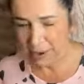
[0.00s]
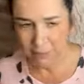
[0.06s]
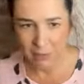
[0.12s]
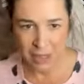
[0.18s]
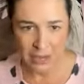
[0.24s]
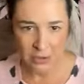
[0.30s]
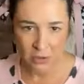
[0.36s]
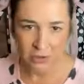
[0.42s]

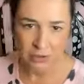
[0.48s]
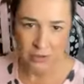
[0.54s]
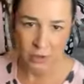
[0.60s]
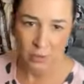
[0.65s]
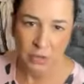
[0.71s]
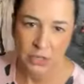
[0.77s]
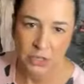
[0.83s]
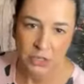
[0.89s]
Michael's, I
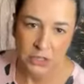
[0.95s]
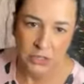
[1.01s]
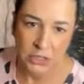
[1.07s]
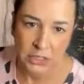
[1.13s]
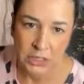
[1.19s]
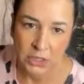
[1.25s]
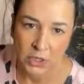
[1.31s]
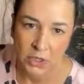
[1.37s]
went just
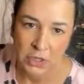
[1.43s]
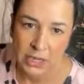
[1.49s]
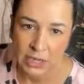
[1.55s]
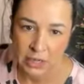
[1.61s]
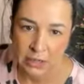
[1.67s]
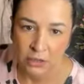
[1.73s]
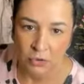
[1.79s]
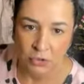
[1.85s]
the other day
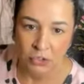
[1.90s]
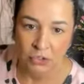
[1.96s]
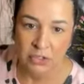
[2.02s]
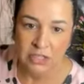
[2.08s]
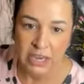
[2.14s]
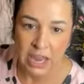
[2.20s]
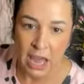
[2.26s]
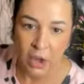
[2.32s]
and they were
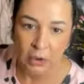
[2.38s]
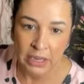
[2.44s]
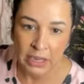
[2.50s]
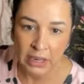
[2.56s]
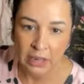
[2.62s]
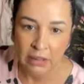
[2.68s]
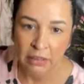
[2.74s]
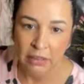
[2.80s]
just now
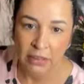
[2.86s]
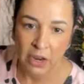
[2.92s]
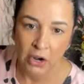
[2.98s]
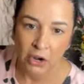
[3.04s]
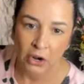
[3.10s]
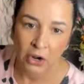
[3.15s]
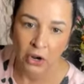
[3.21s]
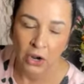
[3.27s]
getting
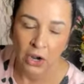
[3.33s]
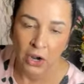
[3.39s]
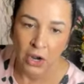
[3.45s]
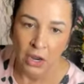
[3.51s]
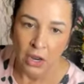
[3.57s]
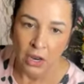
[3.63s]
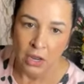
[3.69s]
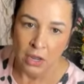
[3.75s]
their
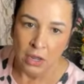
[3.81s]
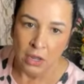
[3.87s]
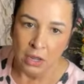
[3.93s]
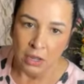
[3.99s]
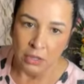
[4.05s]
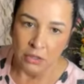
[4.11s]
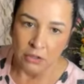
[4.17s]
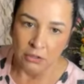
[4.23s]

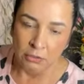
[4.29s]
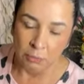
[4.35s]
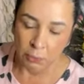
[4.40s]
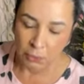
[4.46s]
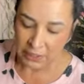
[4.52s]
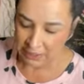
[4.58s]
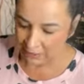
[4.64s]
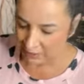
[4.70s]

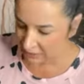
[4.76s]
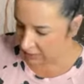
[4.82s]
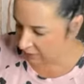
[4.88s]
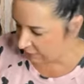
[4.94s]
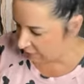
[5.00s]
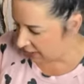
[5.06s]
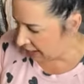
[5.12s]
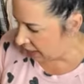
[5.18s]
spring
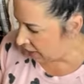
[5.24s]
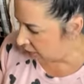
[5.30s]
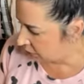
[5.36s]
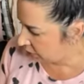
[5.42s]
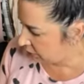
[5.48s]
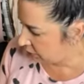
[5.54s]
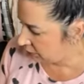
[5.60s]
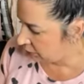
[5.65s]
stuff
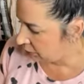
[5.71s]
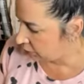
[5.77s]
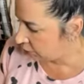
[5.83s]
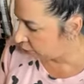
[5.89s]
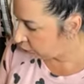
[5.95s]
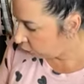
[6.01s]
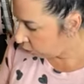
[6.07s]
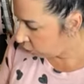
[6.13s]
out, like their
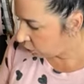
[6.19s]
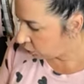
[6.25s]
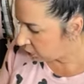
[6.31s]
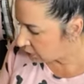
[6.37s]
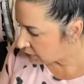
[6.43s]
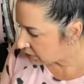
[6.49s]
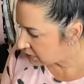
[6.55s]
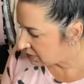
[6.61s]

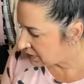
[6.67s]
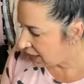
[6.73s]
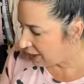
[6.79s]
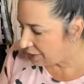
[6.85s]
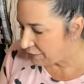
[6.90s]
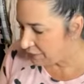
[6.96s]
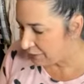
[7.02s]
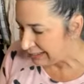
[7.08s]
florals and
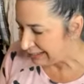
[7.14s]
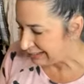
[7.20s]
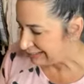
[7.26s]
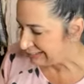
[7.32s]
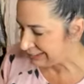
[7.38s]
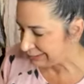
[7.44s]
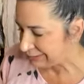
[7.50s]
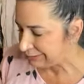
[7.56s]
stuff.
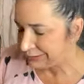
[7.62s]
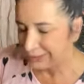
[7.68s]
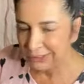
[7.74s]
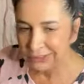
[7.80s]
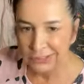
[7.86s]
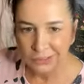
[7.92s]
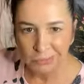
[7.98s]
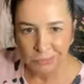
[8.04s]
I'm not
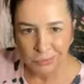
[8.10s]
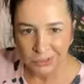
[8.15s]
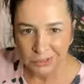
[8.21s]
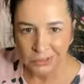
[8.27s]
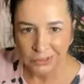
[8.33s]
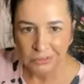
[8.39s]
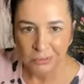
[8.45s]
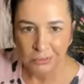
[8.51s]
really
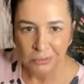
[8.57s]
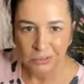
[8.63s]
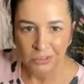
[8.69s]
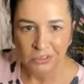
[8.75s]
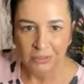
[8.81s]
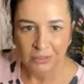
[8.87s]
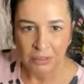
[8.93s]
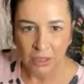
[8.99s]
impressed with their
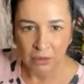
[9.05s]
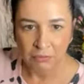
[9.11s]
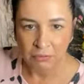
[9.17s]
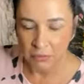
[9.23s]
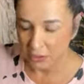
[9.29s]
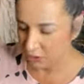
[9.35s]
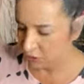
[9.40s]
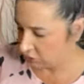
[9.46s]
stuff
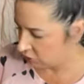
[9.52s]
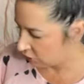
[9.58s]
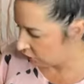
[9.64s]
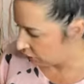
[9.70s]
this year